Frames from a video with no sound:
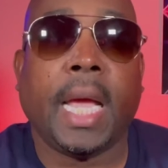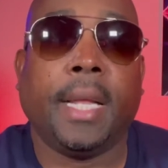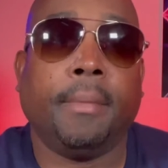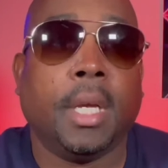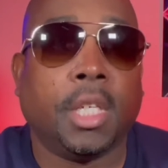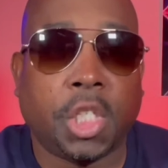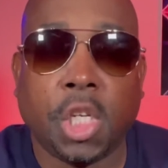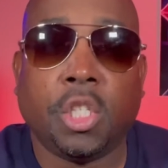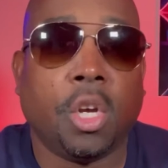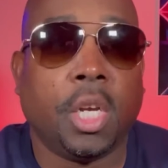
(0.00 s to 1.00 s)
And
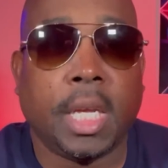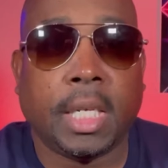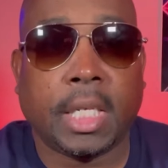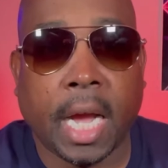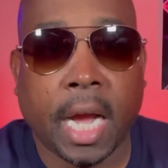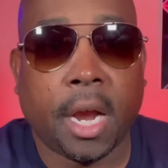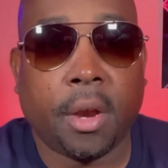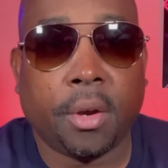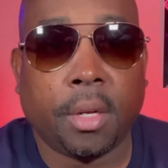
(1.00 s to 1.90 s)
she's going to get tired.